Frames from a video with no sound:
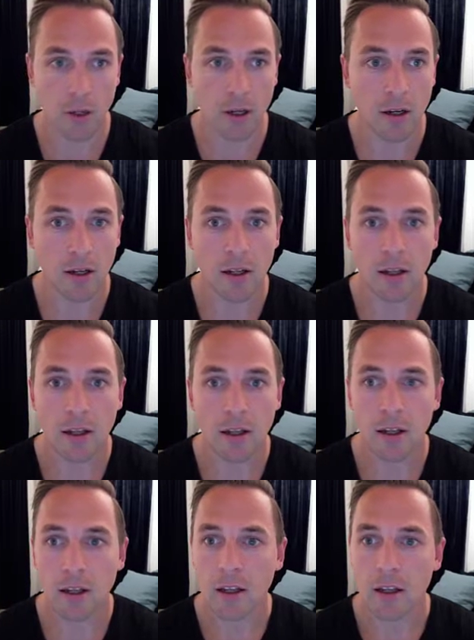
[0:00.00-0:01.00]
but
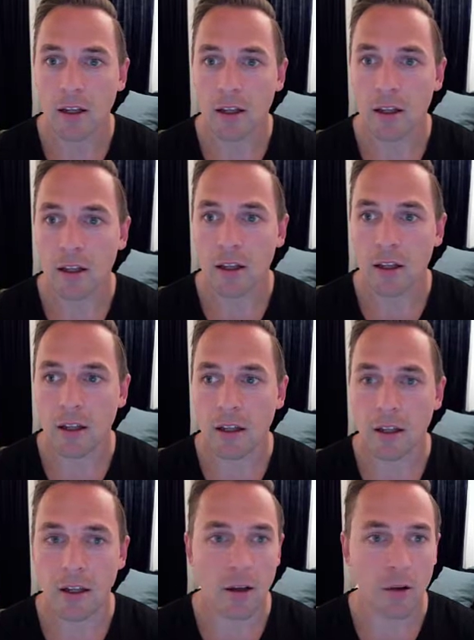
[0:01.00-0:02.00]

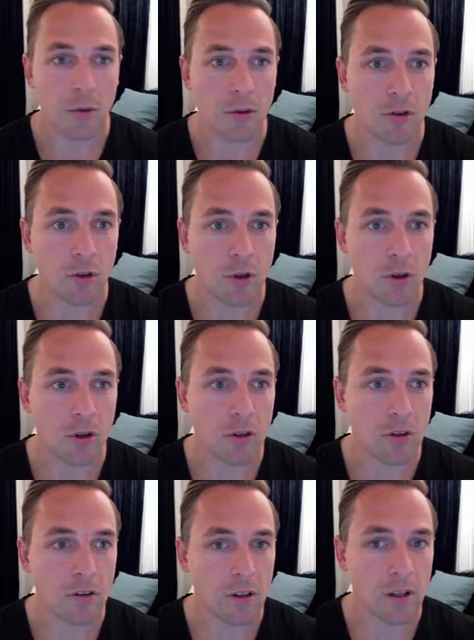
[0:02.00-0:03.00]
I will be showing
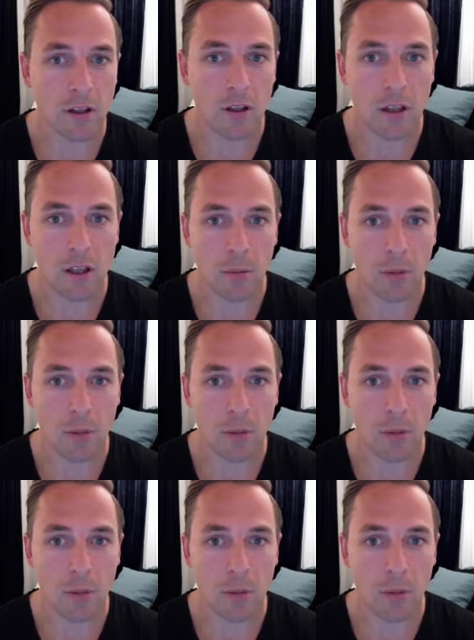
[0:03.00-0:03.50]
this in the